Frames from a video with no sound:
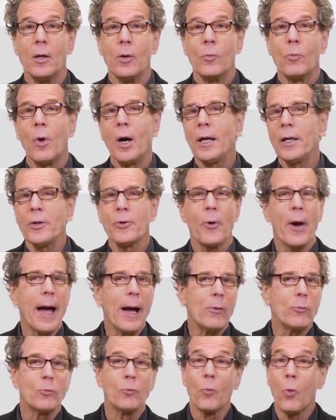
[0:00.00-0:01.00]
while you're
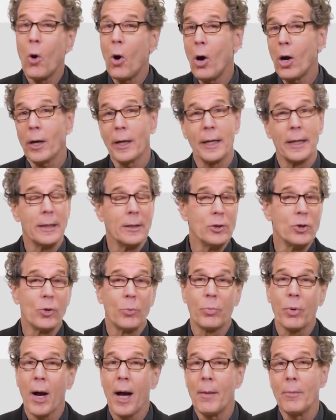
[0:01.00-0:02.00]
out walking, you'll
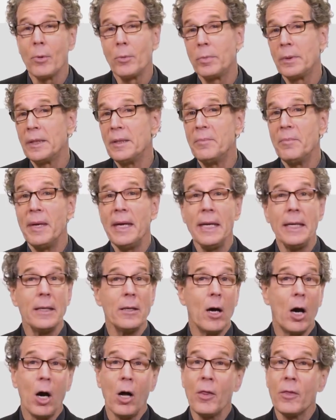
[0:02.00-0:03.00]
probably meet
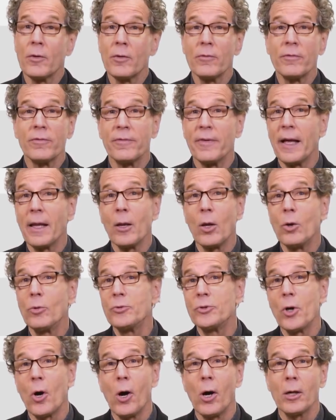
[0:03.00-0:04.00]
other fellow
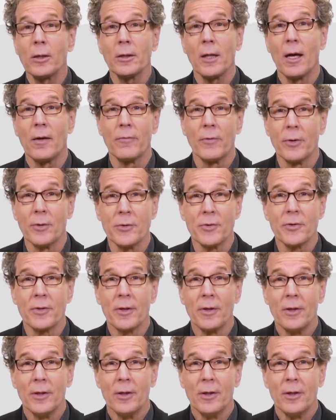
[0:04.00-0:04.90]
dog lovers